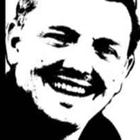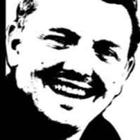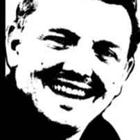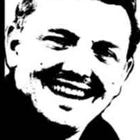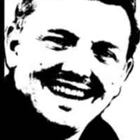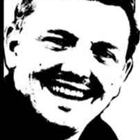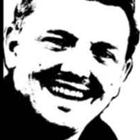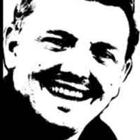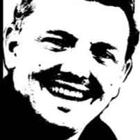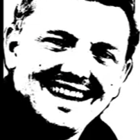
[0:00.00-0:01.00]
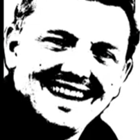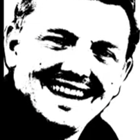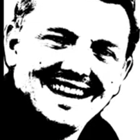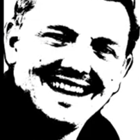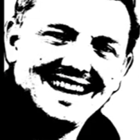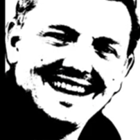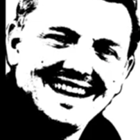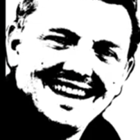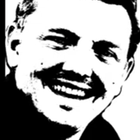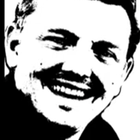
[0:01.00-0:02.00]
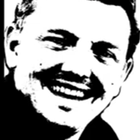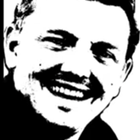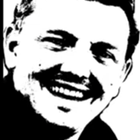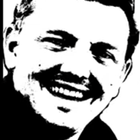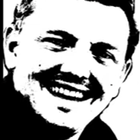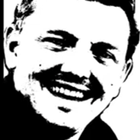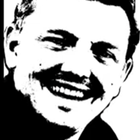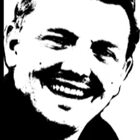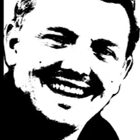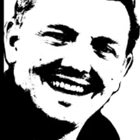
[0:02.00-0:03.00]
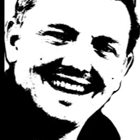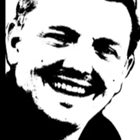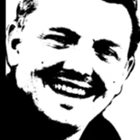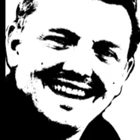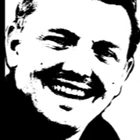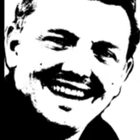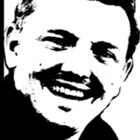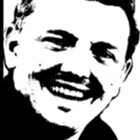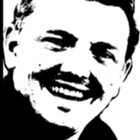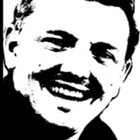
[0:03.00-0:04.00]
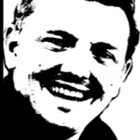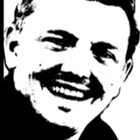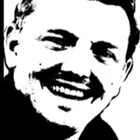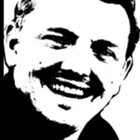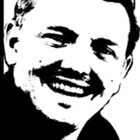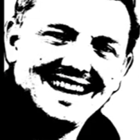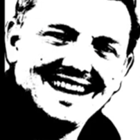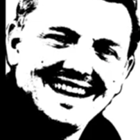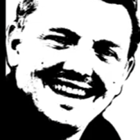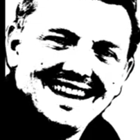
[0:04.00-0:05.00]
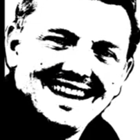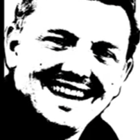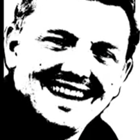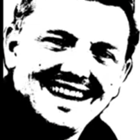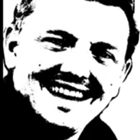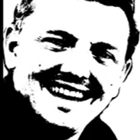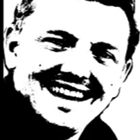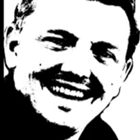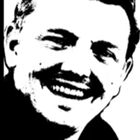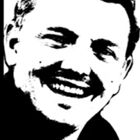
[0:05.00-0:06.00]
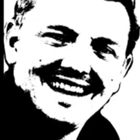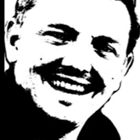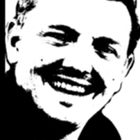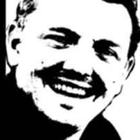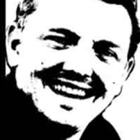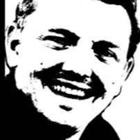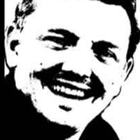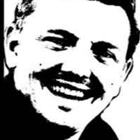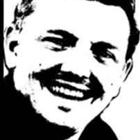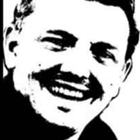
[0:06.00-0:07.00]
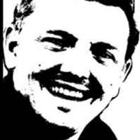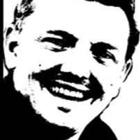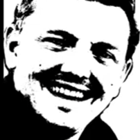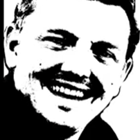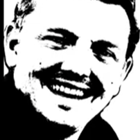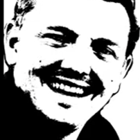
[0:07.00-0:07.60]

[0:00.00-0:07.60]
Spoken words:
during the qualifying, Bryce had an issue with his computer with the car. He never got a lap.